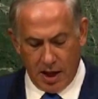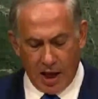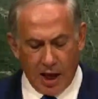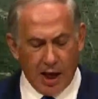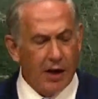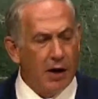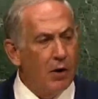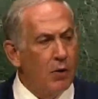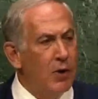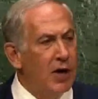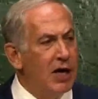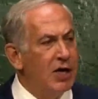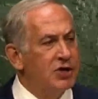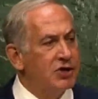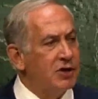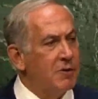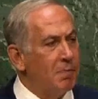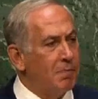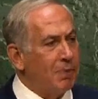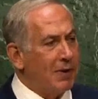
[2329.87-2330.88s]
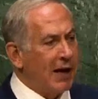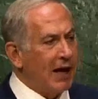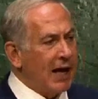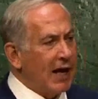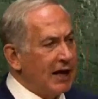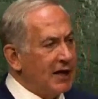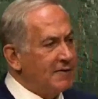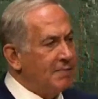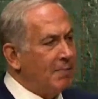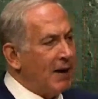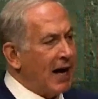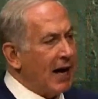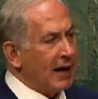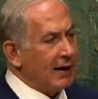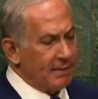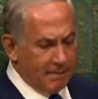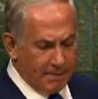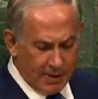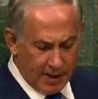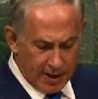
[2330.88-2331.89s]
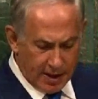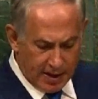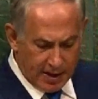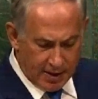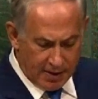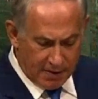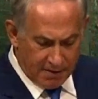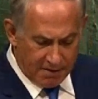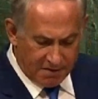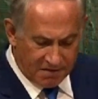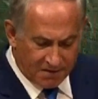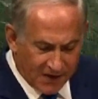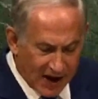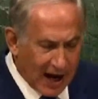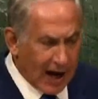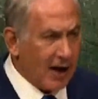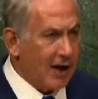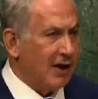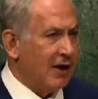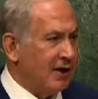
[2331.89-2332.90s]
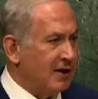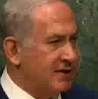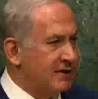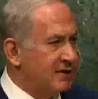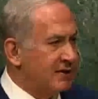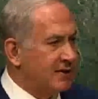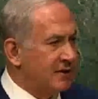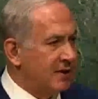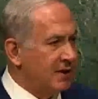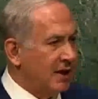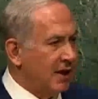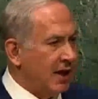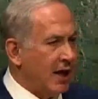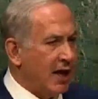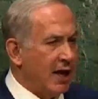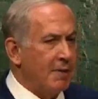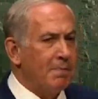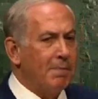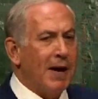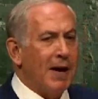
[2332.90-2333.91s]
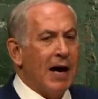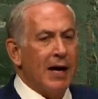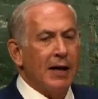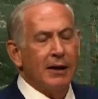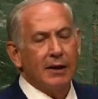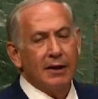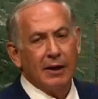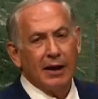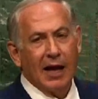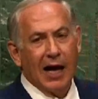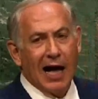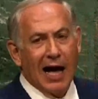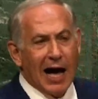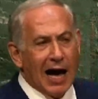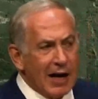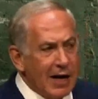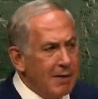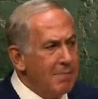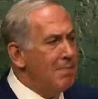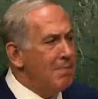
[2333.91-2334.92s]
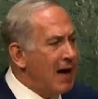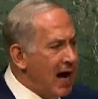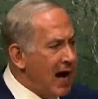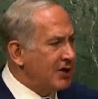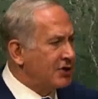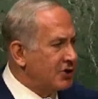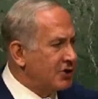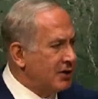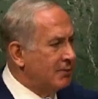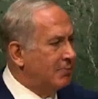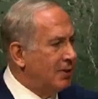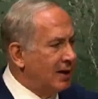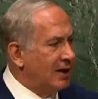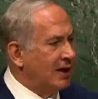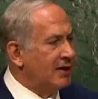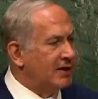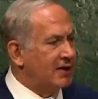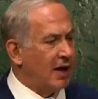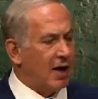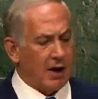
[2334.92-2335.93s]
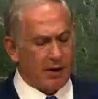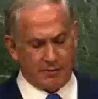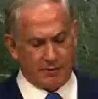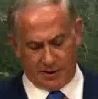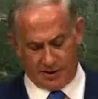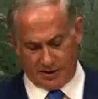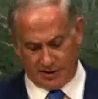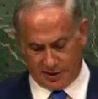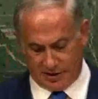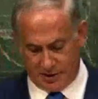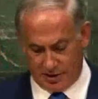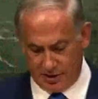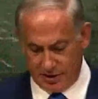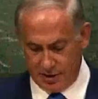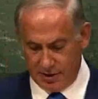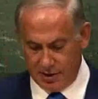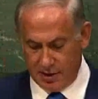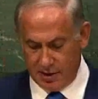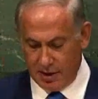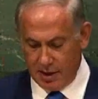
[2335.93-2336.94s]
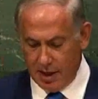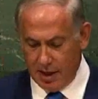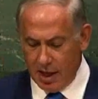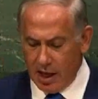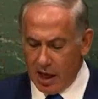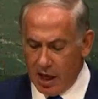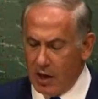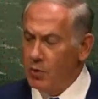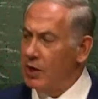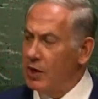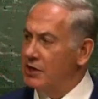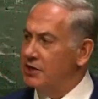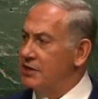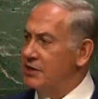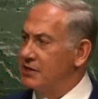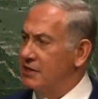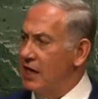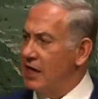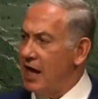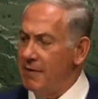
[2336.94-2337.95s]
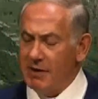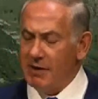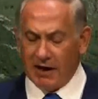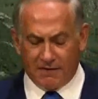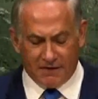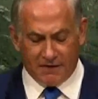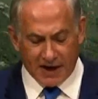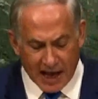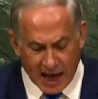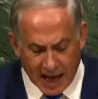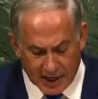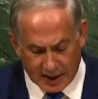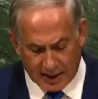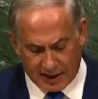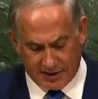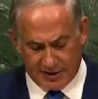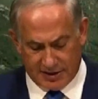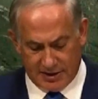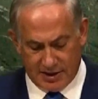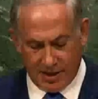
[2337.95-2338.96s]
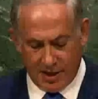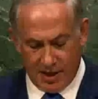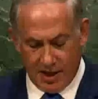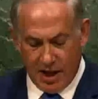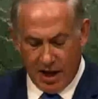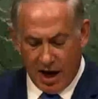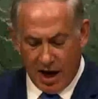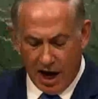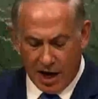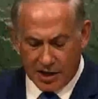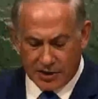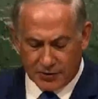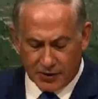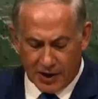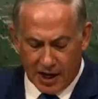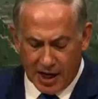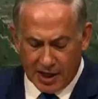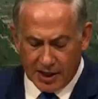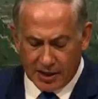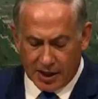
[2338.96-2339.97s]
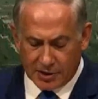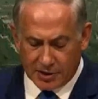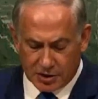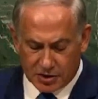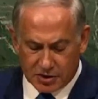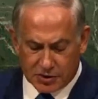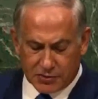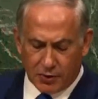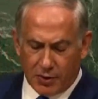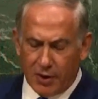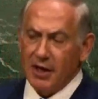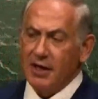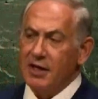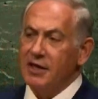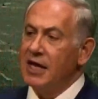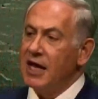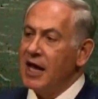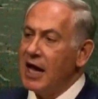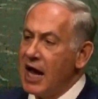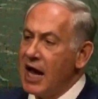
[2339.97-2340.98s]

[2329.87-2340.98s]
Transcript: in a region plagued by violence and by unimaginable intolerance, in which Islamic fanatics are destroying the